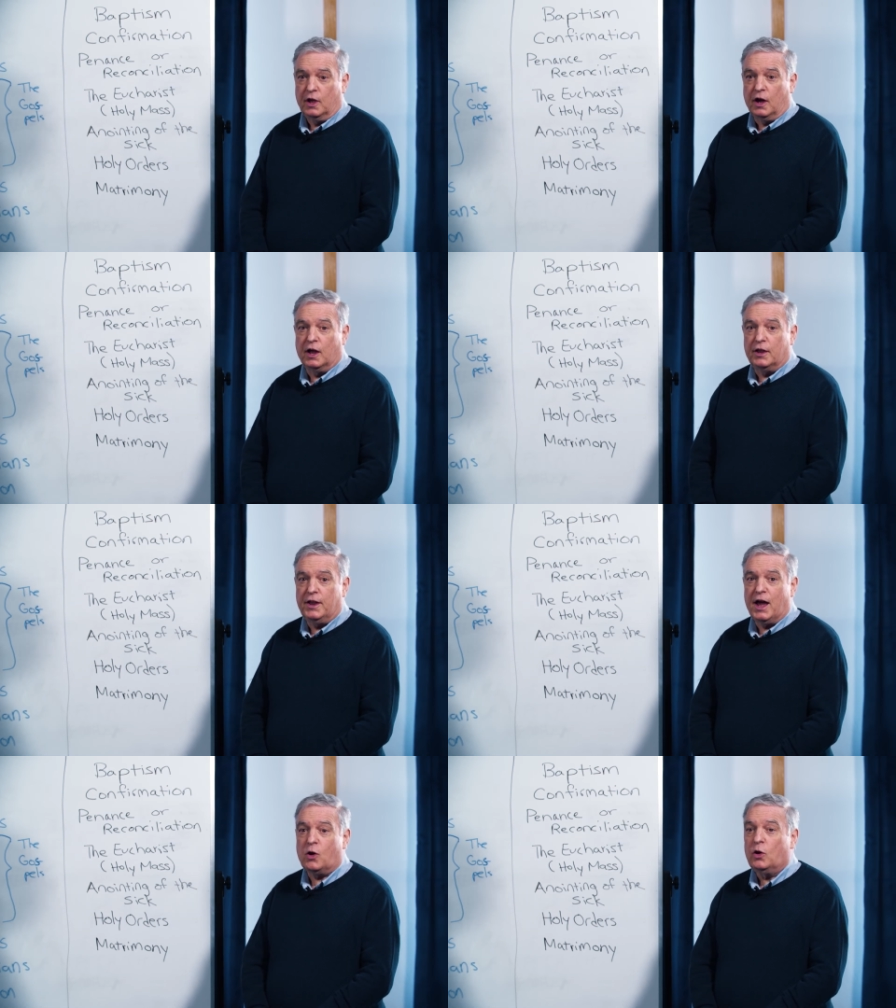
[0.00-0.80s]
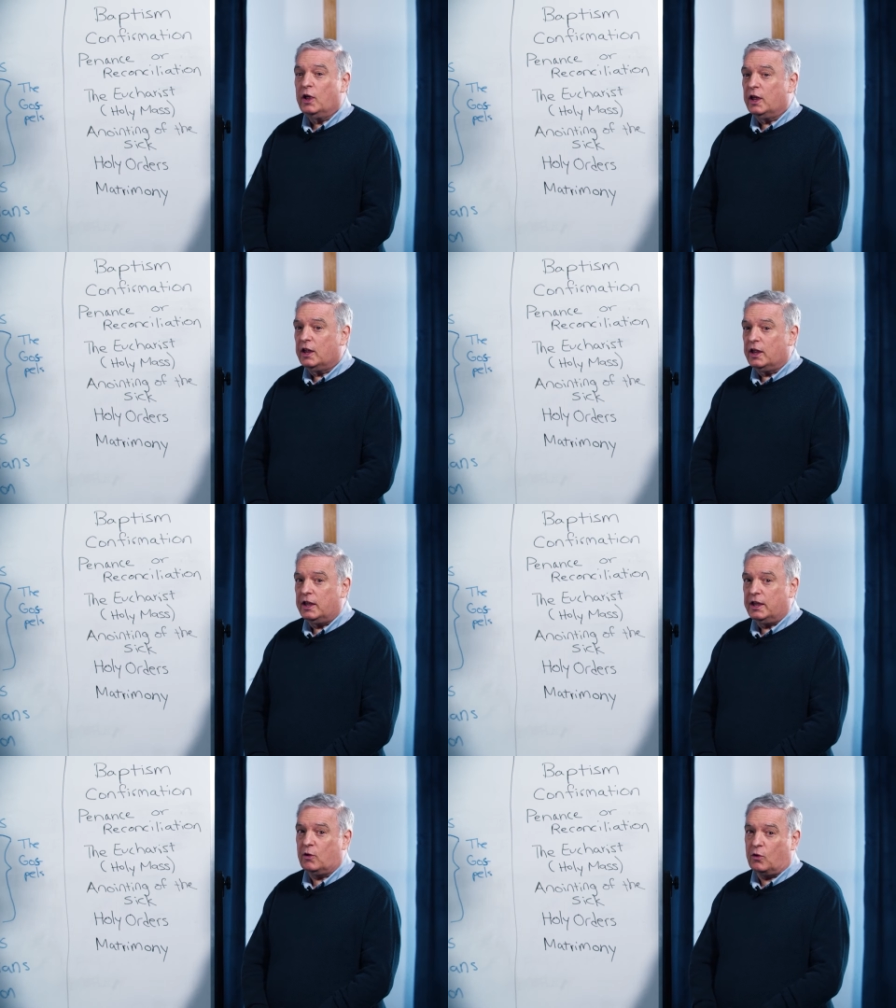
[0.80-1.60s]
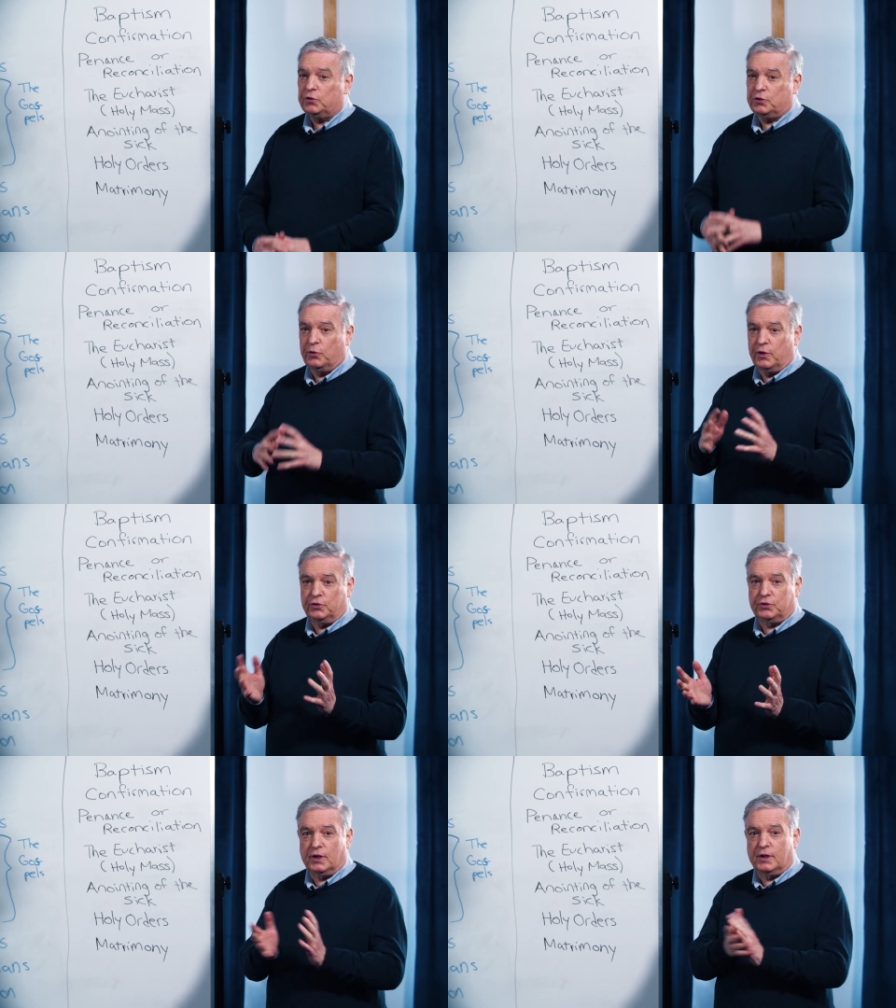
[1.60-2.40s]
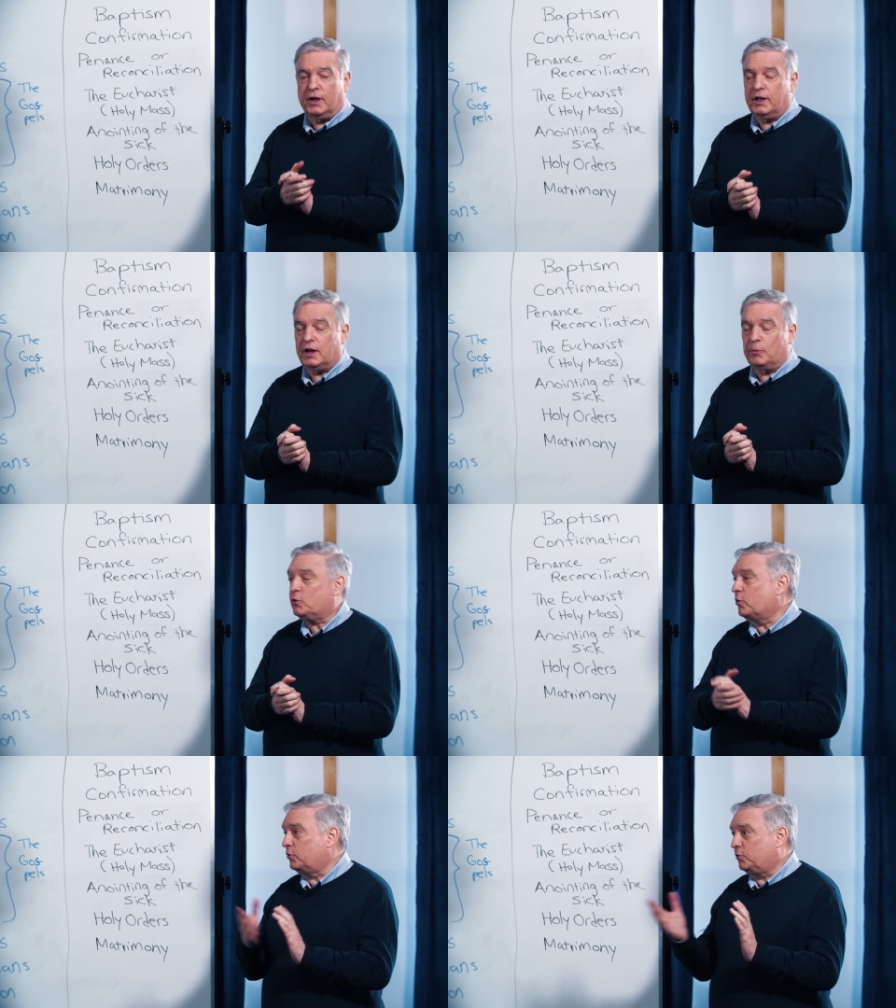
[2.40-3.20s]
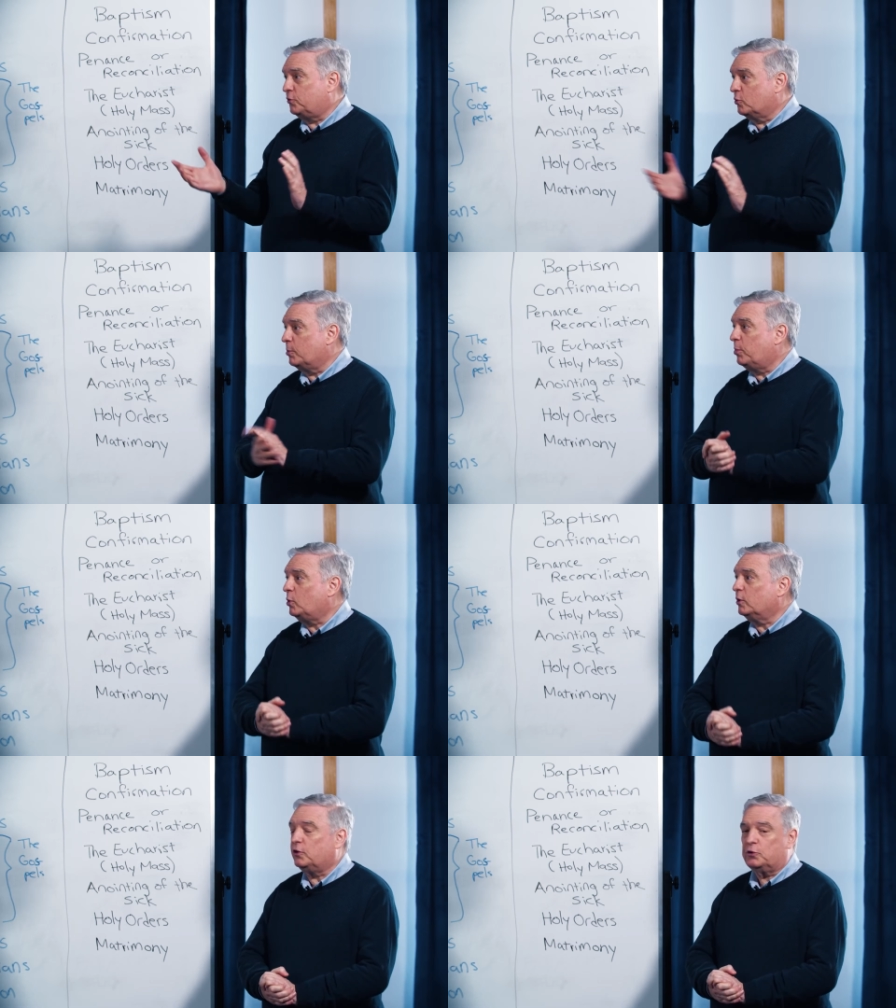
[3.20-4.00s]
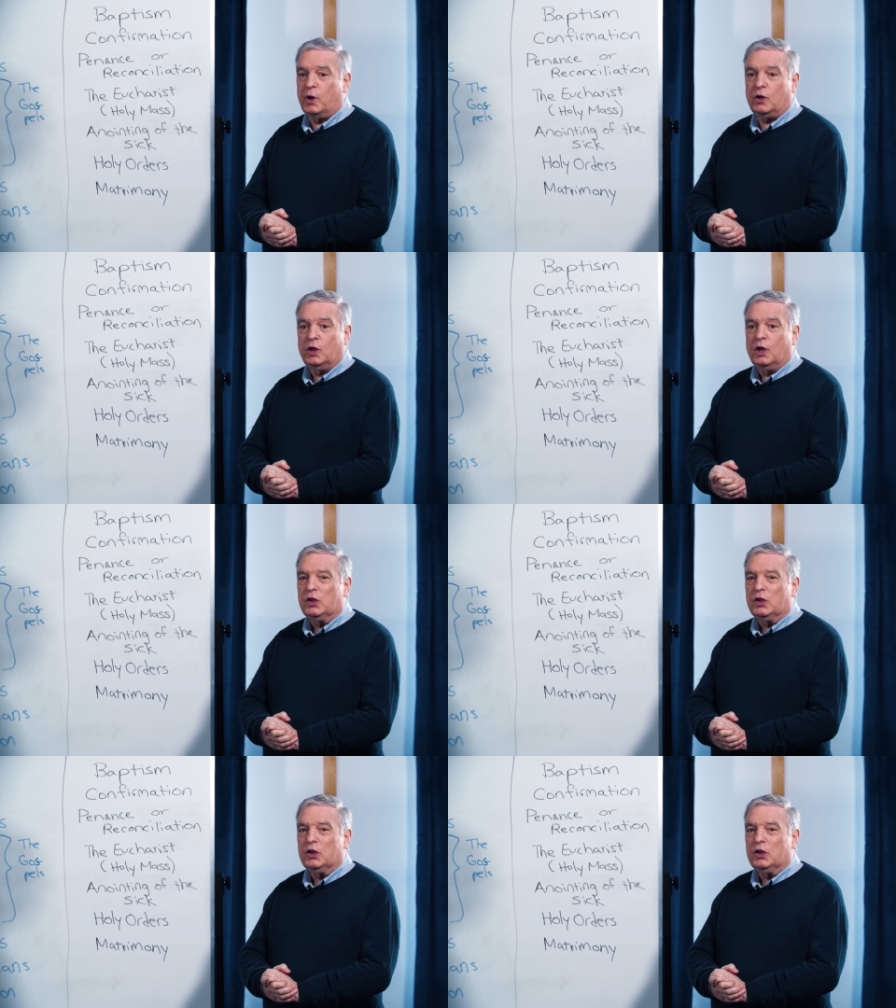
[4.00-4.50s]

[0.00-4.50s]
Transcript: Uh, now, here also there's, uh, and I'm sure this is true in Poland as well,